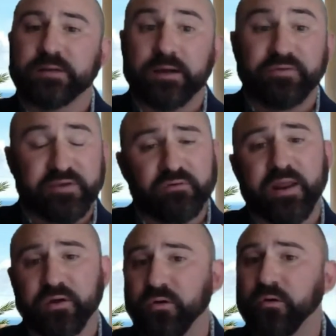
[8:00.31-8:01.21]

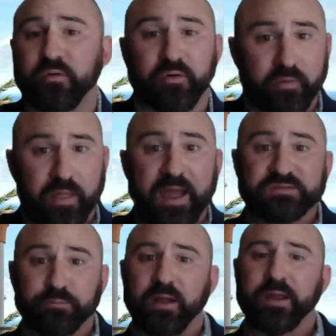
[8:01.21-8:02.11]
theoretical and their
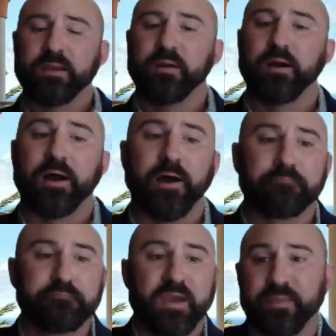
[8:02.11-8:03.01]
last play,
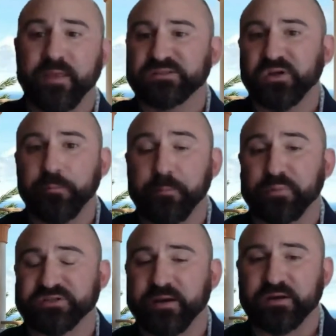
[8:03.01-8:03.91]
and then it's going to be a
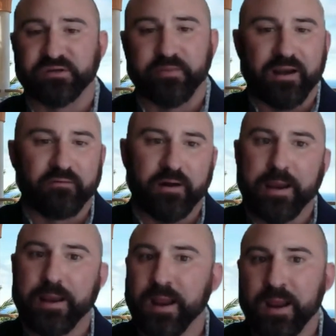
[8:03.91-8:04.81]
percentage of that,
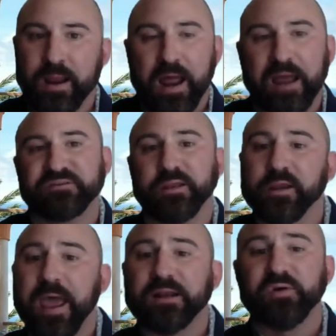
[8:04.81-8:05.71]
right? I've seen
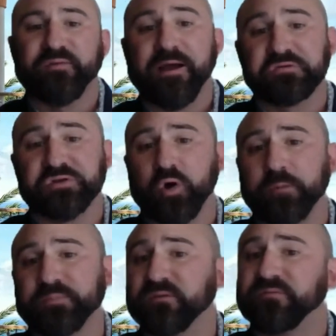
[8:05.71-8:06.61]
inactive offers go
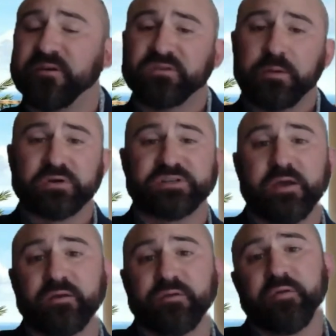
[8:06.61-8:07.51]
up to
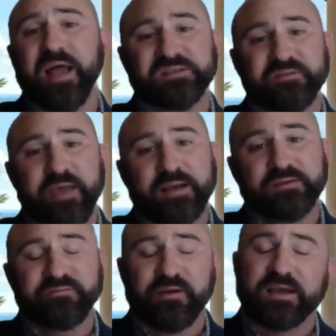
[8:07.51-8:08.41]
50% of their last
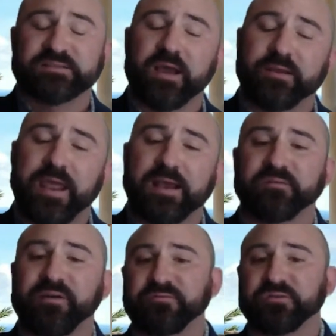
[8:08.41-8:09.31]
inactive. I saw inactive
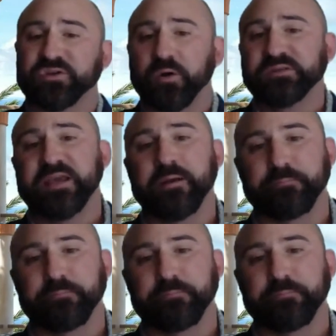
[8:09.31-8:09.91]
offers go up to 10%.